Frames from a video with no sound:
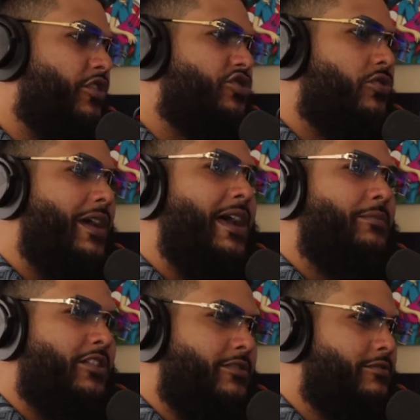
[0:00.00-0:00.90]
Virgil
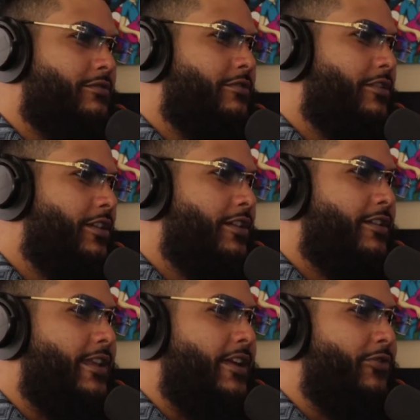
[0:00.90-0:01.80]
Abloh.
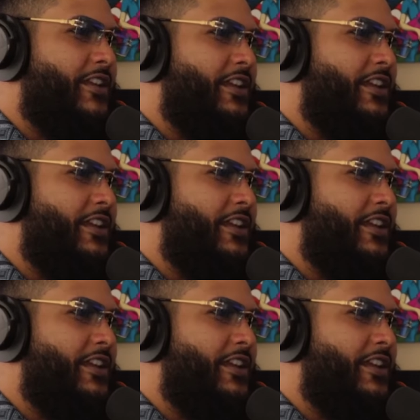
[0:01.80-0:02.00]
Yeah. Like